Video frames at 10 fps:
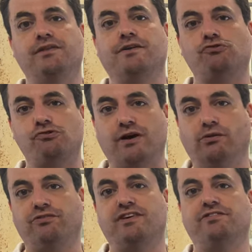in the
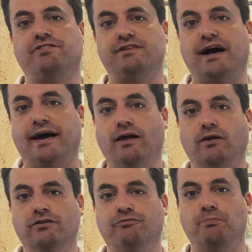Chelsea
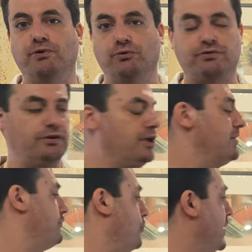style of boot.
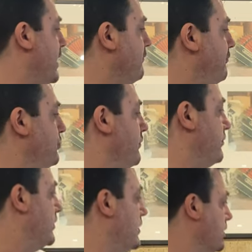So we have a few
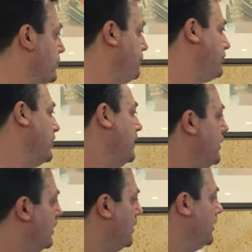different colors.
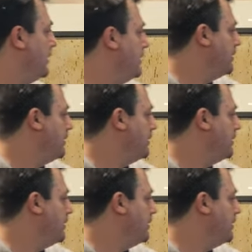Uh,